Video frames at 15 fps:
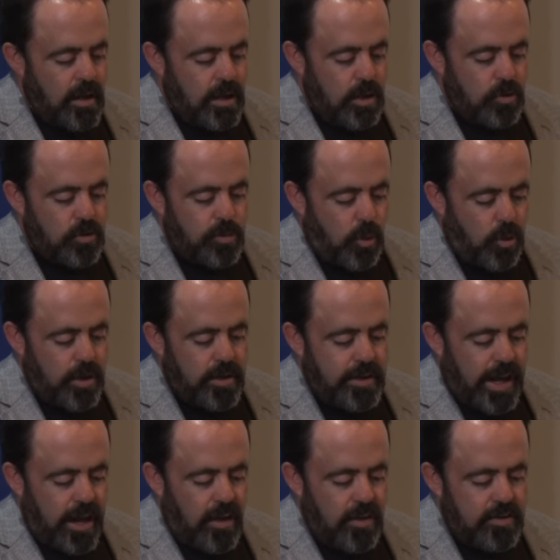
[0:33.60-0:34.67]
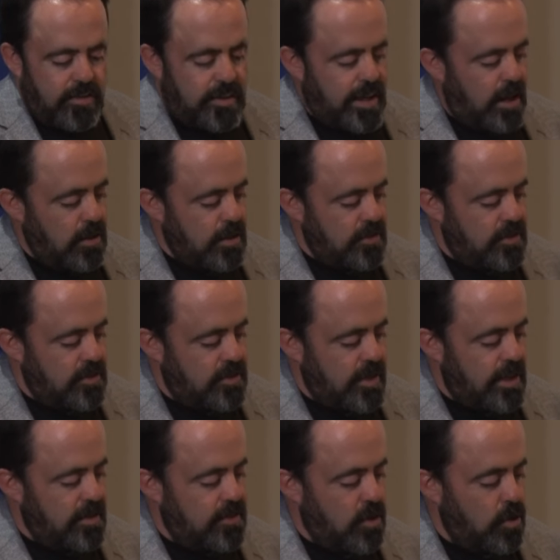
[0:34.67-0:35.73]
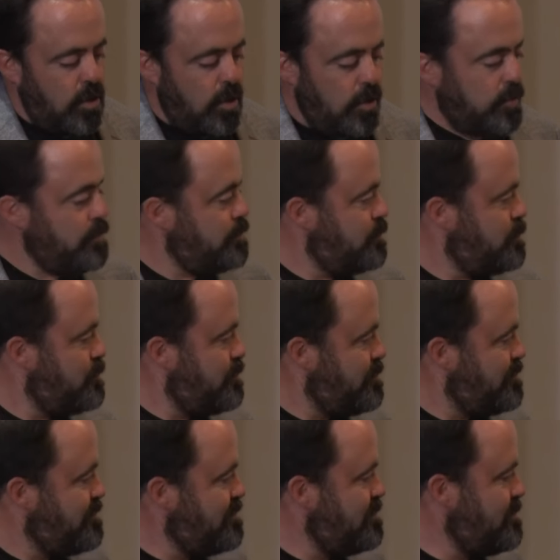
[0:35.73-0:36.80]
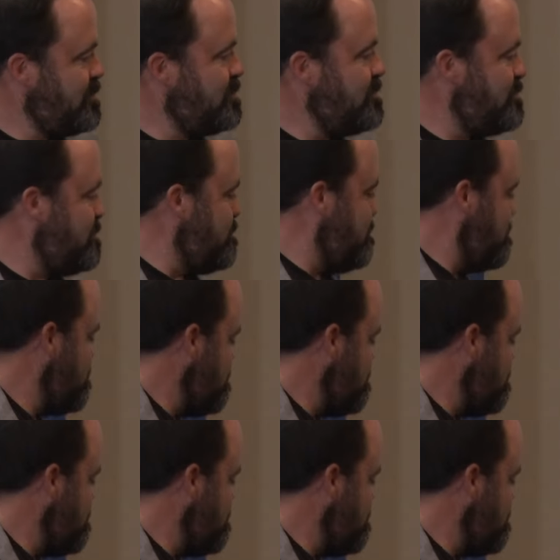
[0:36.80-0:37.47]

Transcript: He was born in Dallas and now lives in San Antonio. All right.